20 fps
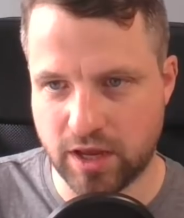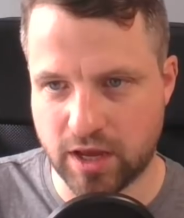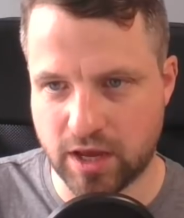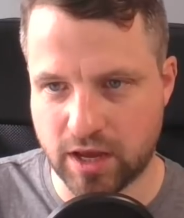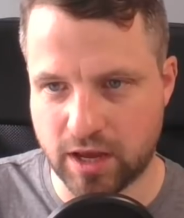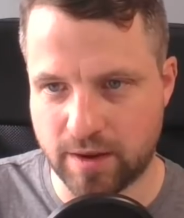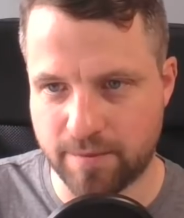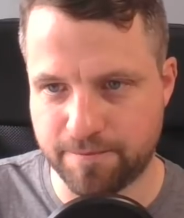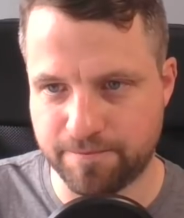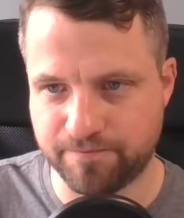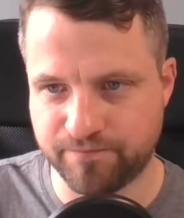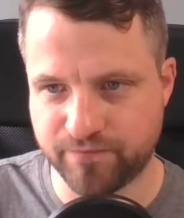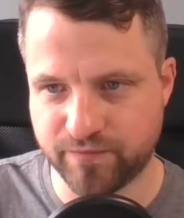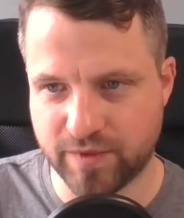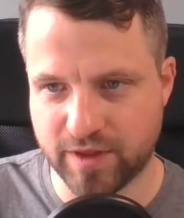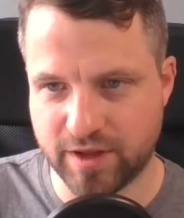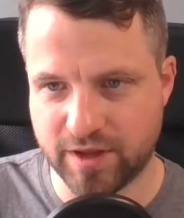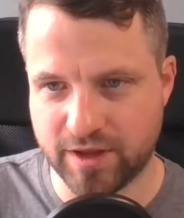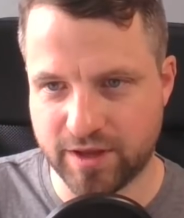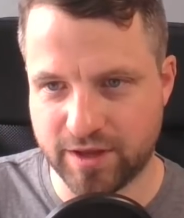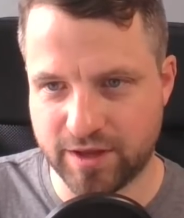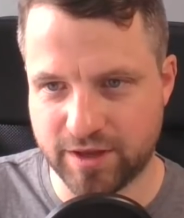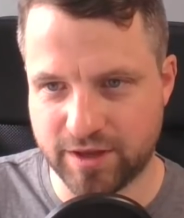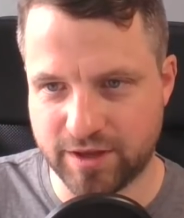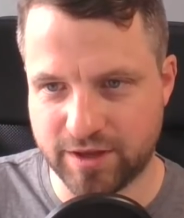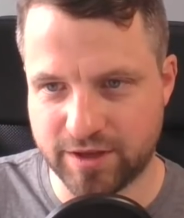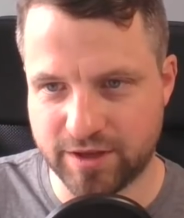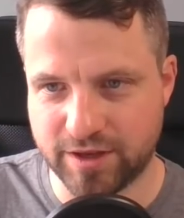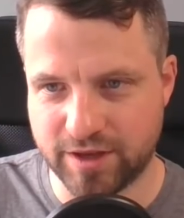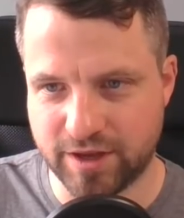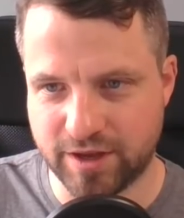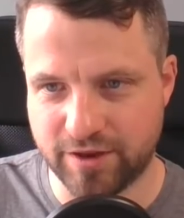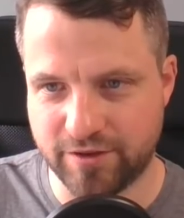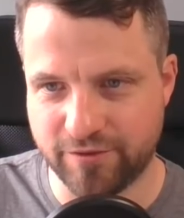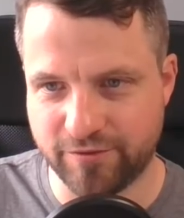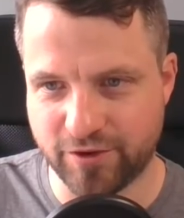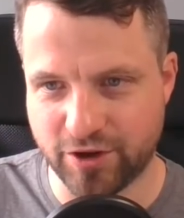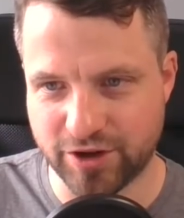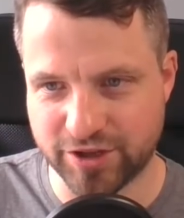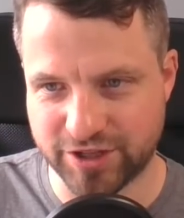Um,
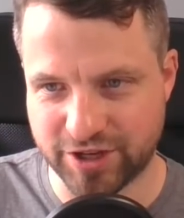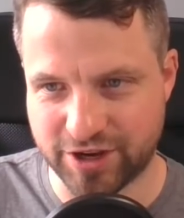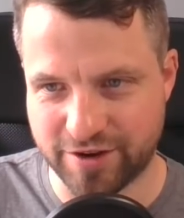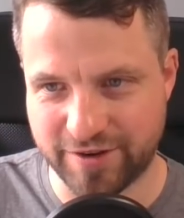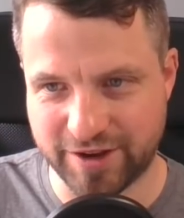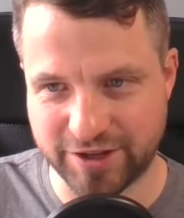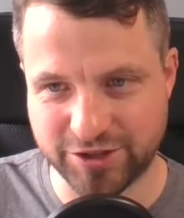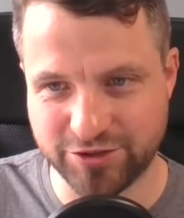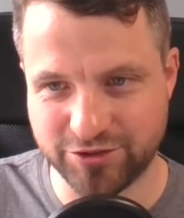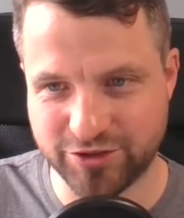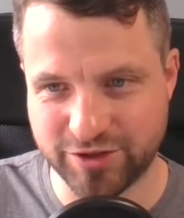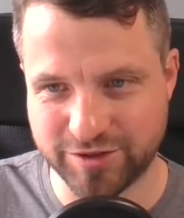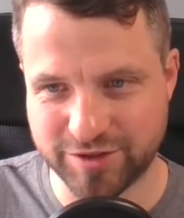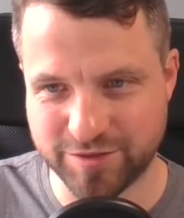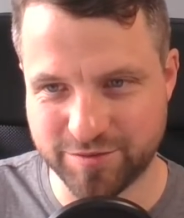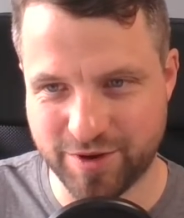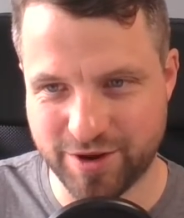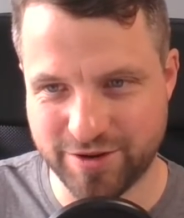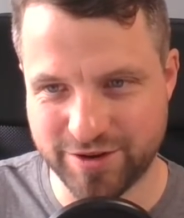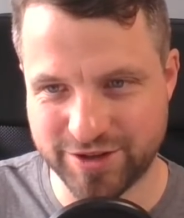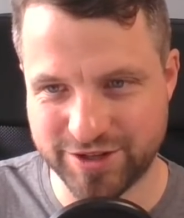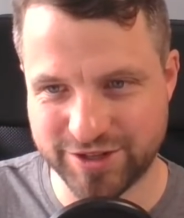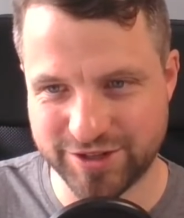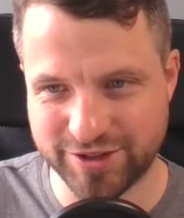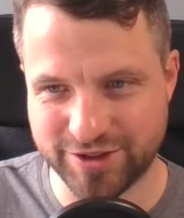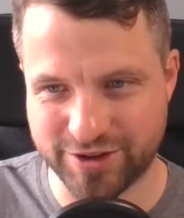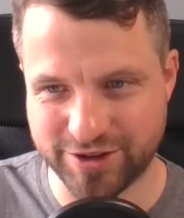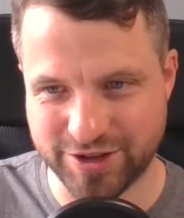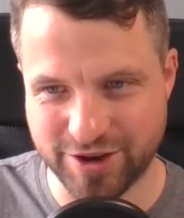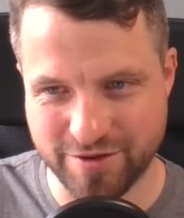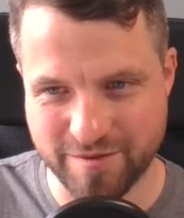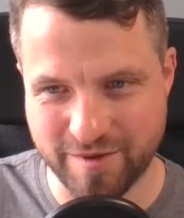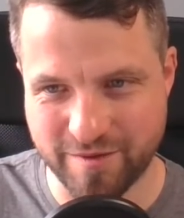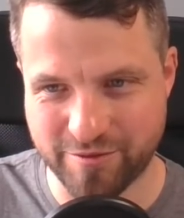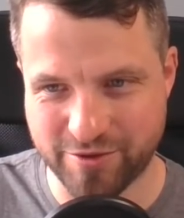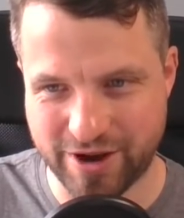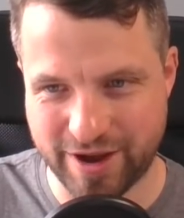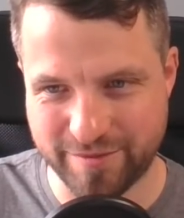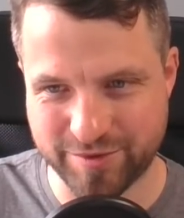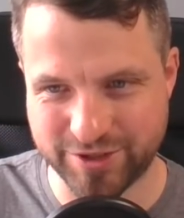Vonata, I've had two dreams in Polish, though I don't
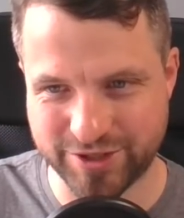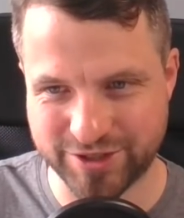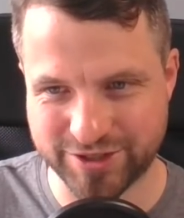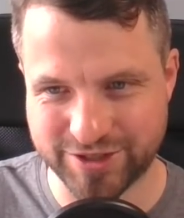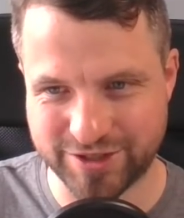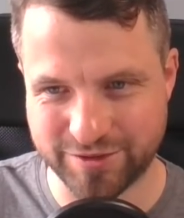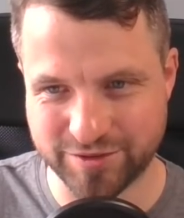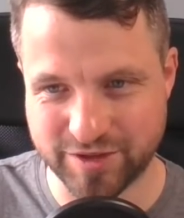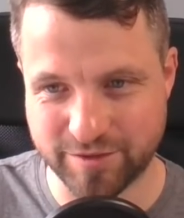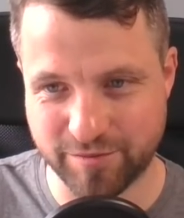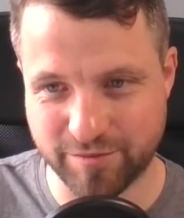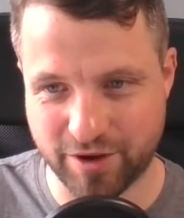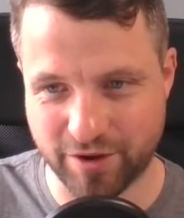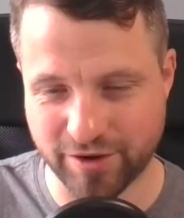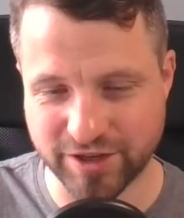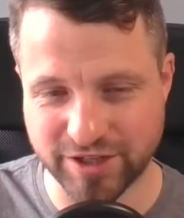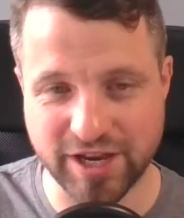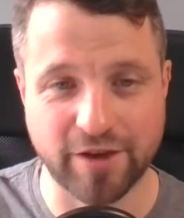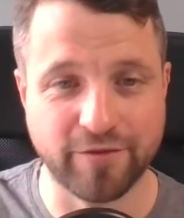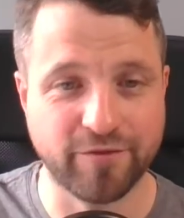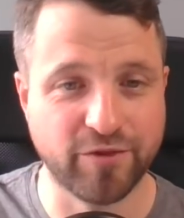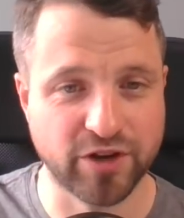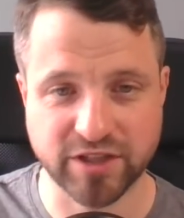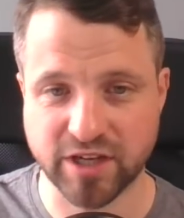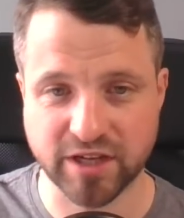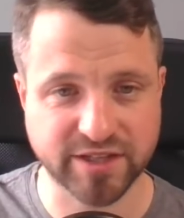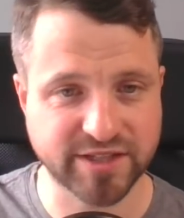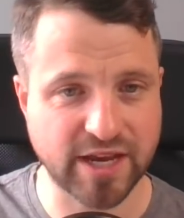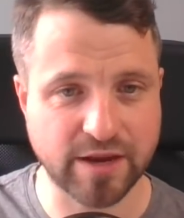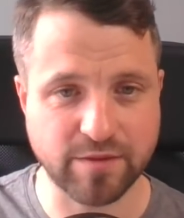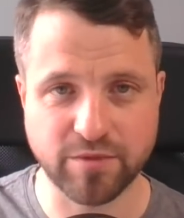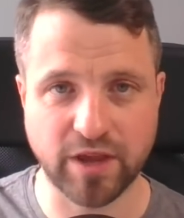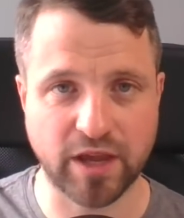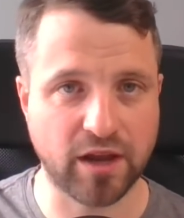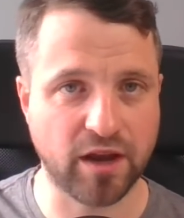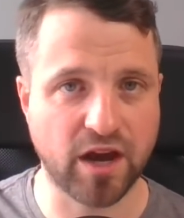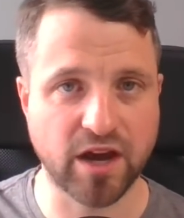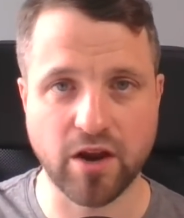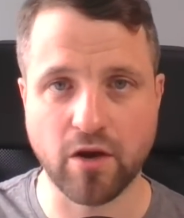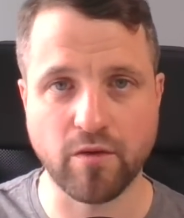remember what happened, just that it was in Polish. Yeah, Vonata, same
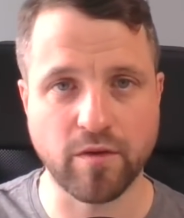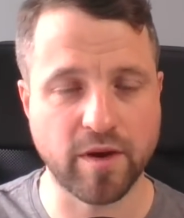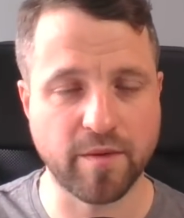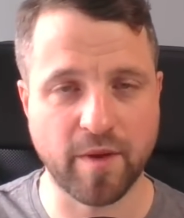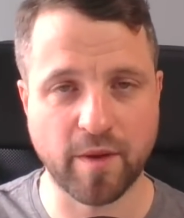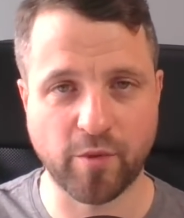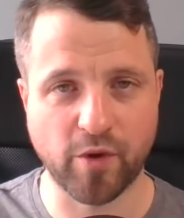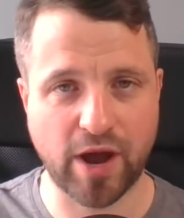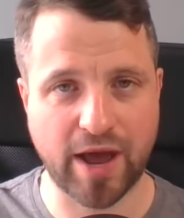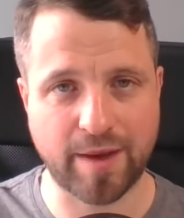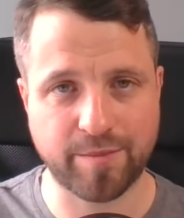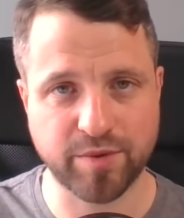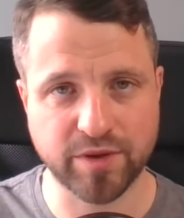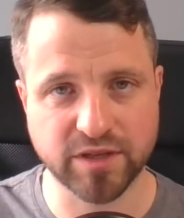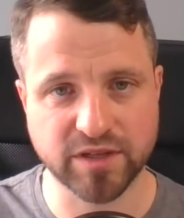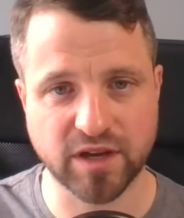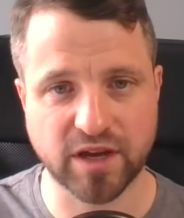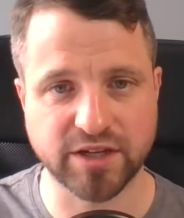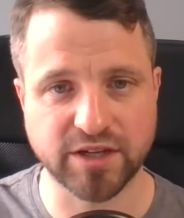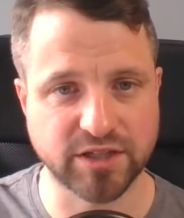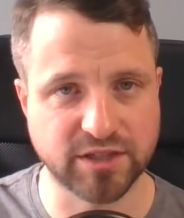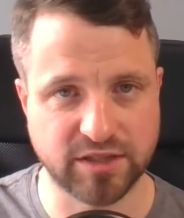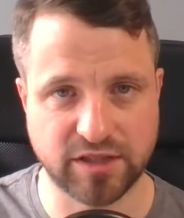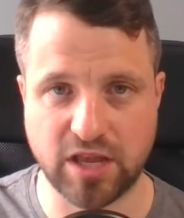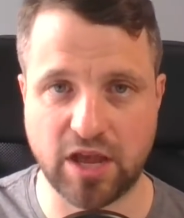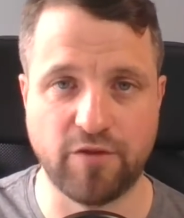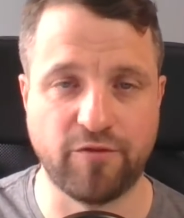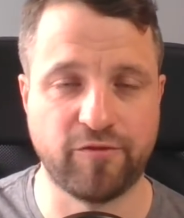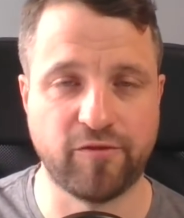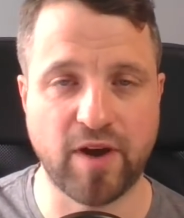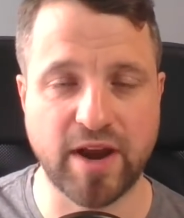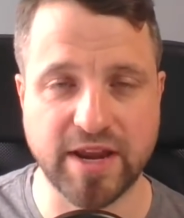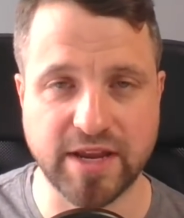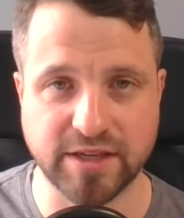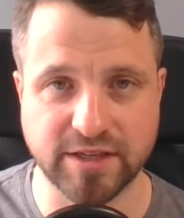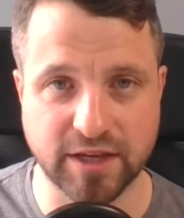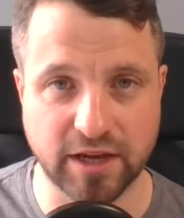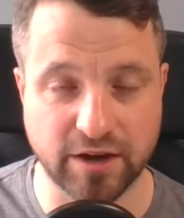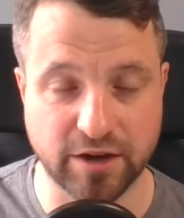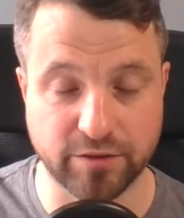thing. I don't remember what happened. I just, a
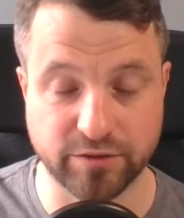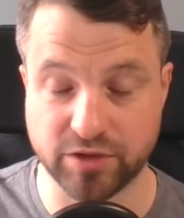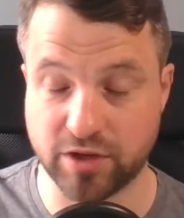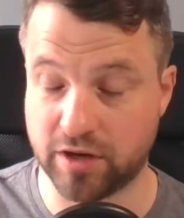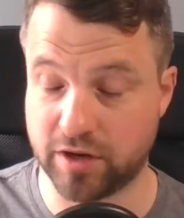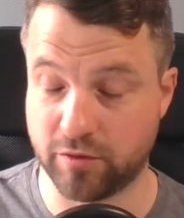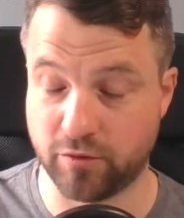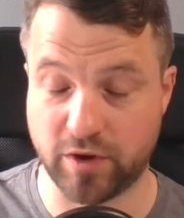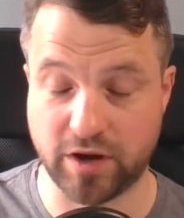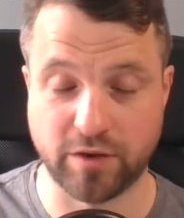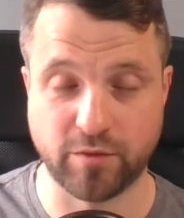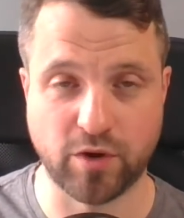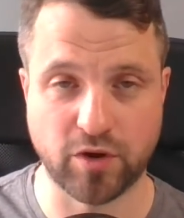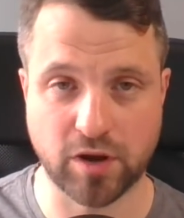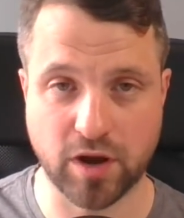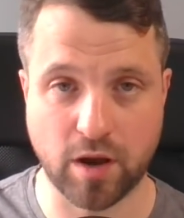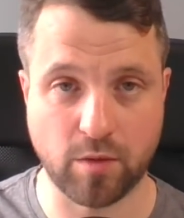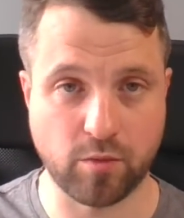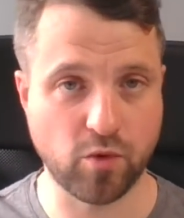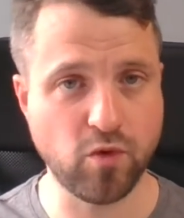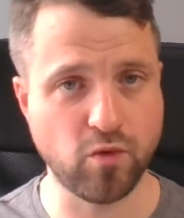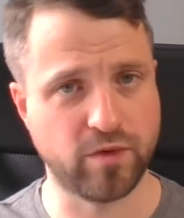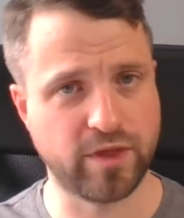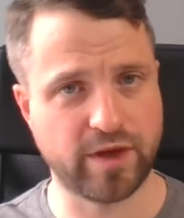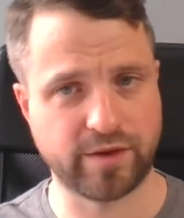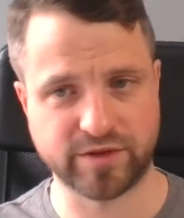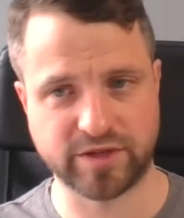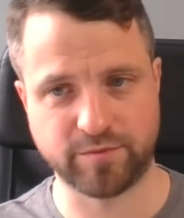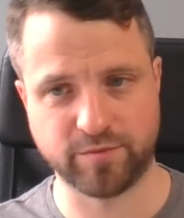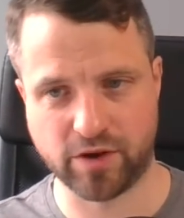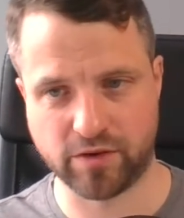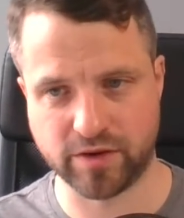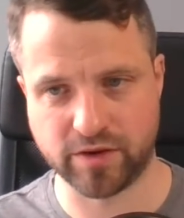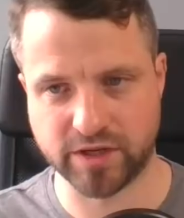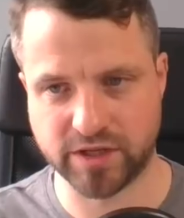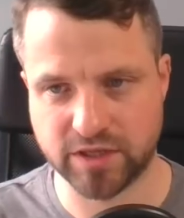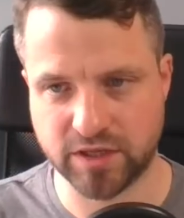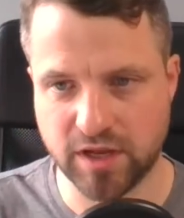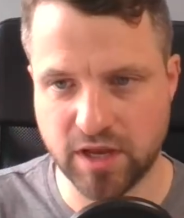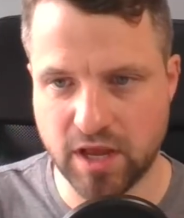phrase, and I was like, when I woke up, oh, that was in
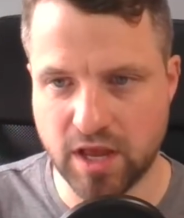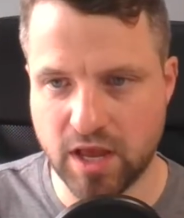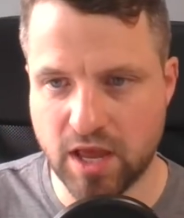Polish.